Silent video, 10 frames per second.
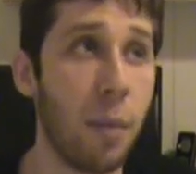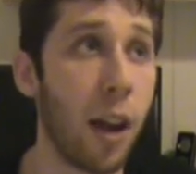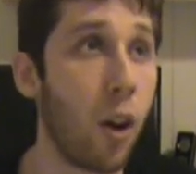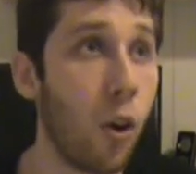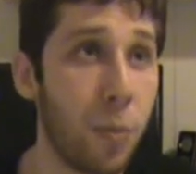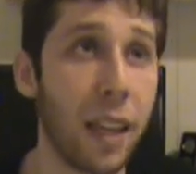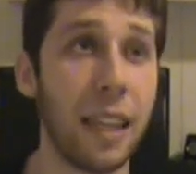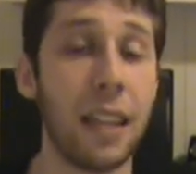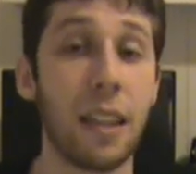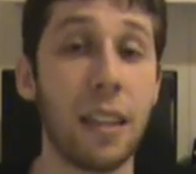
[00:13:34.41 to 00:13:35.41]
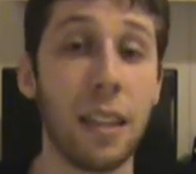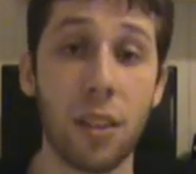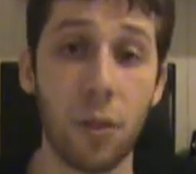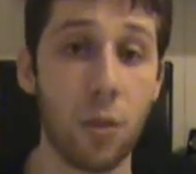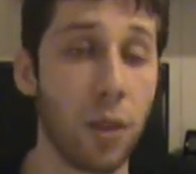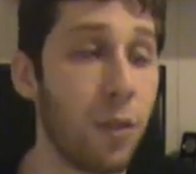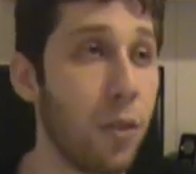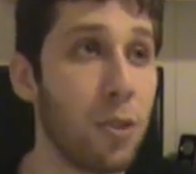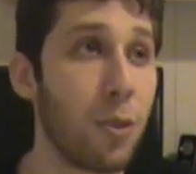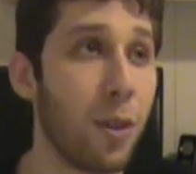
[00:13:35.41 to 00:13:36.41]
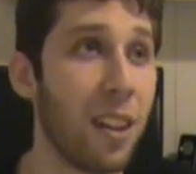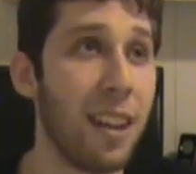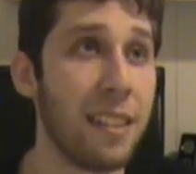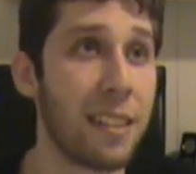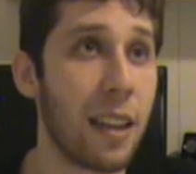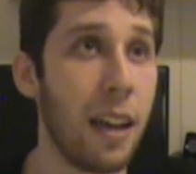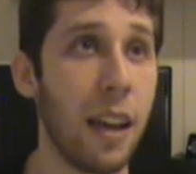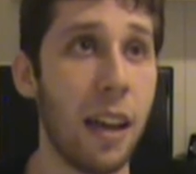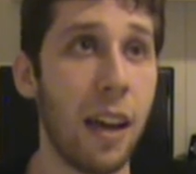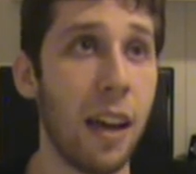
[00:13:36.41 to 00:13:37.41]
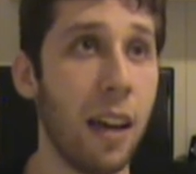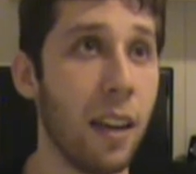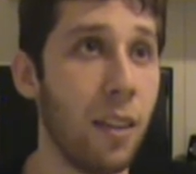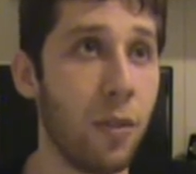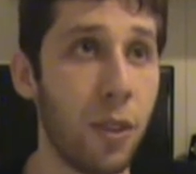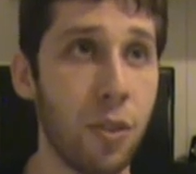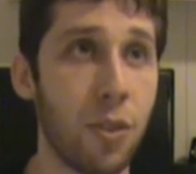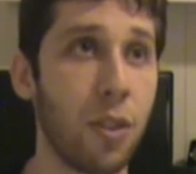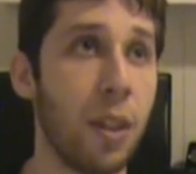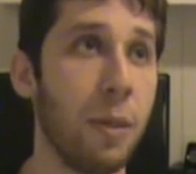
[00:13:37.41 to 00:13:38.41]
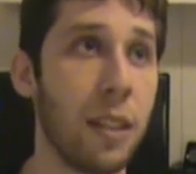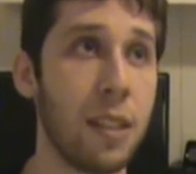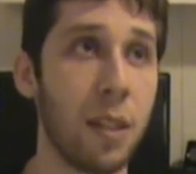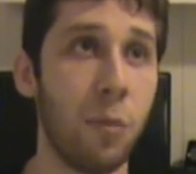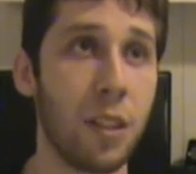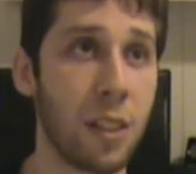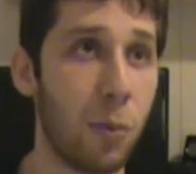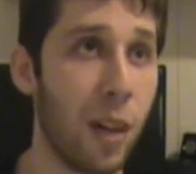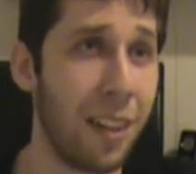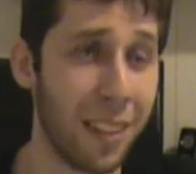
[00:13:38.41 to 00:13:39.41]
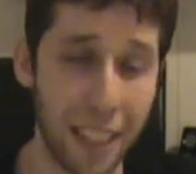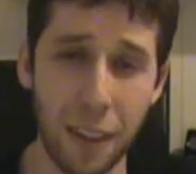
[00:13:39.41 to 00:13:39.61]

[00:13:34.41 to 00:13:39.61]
I hope that he can continue doing a few storylines in the future, and then we can see him once in a while.